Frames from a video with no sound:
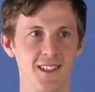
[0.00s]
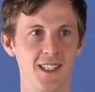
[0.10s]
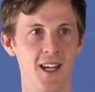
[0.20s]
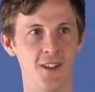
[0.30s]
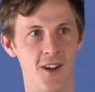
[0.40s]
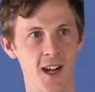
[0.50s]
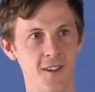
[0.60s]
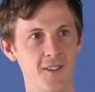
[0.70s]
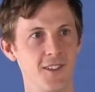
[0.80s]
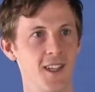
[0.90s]
in our
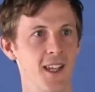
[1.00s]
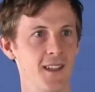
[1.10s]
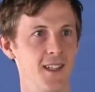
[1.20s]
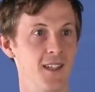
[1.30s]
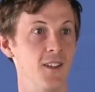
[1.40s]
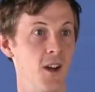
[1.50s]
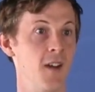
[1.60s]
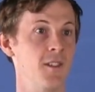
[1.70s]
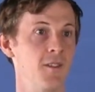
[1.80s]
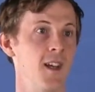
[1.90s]
lives and in the
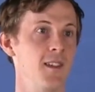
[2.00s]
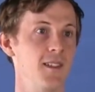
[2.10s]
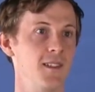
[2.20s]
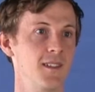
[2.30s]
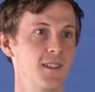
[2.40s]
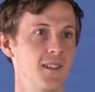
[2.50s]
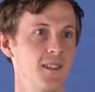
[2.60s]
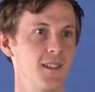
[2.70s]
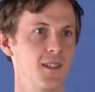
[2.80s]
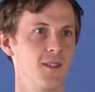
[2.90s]
lives of others
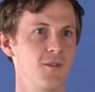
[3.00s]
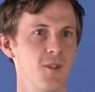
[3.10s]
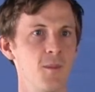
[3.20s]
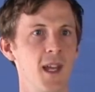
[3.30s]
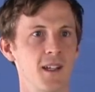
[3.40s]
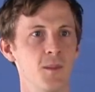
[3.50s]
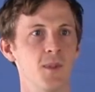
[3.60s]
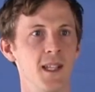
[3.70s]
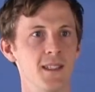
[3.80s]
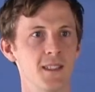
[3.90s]
from that
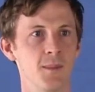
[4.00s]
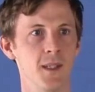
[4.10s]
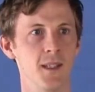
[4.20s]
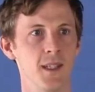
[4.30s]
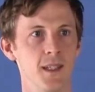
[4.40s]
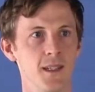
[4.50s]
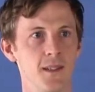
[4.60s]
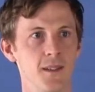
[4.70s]
complete stability.